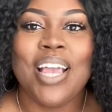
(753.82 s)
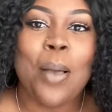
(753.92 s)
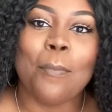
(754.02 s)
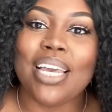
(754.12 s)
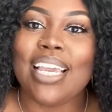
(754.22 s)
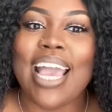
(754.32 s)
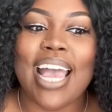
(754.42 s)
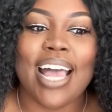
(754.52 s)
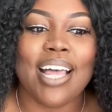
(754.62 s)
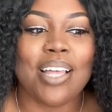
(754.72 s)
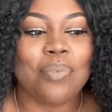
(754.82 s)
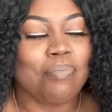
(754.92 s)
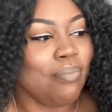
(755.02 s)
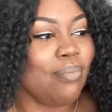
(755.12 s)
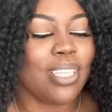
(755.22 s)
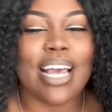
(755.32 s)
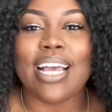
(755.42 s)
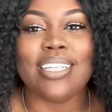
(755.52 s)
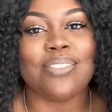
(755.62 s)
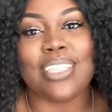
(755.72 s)
But yeah,
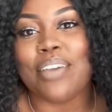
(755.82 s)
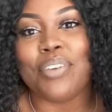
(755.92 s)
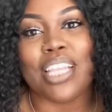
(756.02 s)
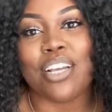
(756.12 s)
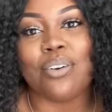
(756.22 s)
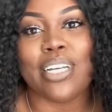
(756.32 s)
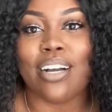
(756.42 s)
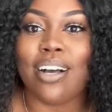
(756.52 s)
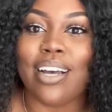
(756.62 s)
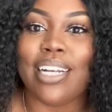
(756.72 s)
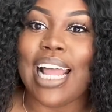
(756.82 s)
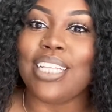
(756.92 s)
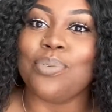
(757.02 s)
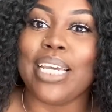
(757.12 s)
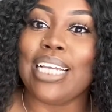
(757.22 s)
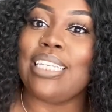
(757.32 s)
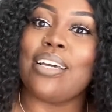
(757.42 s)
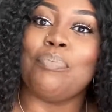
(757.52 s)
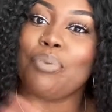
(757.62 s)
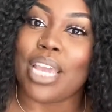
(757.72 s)
guys, with everything going on, last week I took a
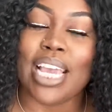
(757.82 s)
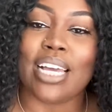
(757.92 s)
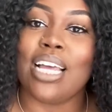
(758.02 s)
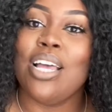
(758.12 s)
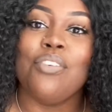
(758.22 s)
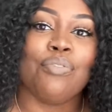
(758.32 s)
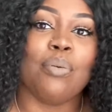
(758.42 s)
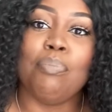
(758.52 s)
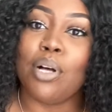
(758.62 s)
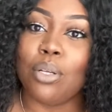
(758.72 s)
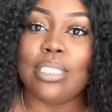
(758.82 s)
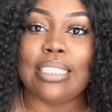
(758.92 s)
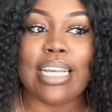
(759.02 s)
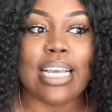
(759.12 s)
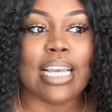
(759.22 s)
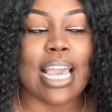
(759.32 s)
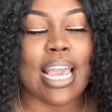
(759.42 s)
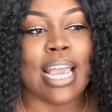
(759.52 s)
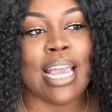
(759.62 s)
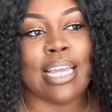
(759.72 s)
break from posting,
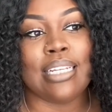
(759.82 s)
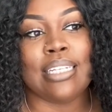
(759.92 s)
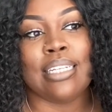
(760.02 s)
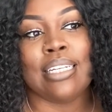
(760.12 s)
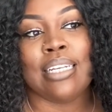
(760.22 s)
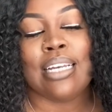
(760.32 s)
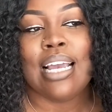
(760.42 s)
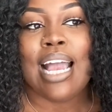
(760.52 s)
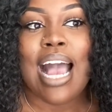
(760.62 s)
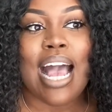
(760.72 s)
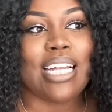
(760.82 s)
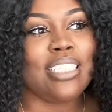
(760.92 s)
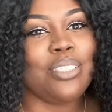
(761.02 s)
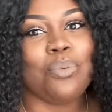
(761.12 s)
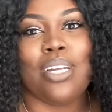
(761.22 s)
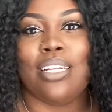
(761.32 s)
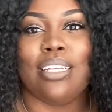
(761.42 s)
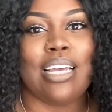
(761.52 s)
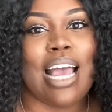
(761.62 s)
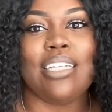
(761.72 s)
and I just
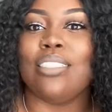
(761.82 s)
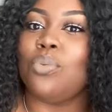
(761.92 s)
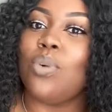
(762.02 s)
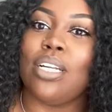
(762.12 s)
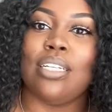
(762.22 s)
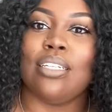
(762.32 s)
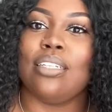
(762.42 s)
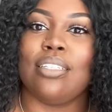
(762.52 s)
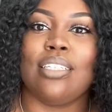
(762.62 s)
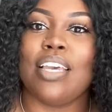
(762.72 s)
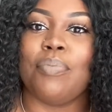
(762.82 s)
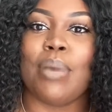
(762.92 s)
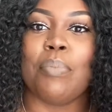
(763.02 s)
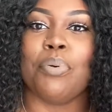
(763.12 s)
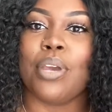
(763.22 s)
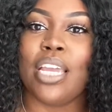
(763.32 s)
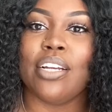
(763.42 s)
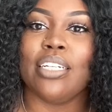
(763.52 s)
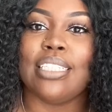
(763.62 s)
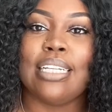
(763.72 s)
wanna give my
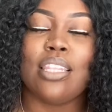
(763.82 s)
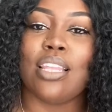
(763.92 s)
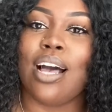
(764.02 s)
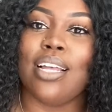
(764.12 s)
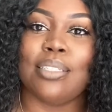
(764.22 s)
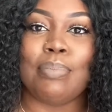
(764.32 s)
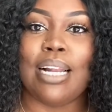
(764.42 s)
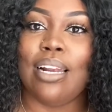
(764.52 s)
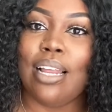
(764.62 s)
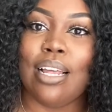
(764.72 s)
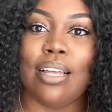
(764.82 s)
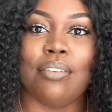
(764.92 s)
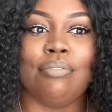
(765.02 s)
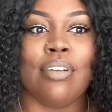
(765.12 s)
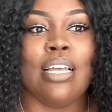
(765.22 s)
prayers and thoughts, my love,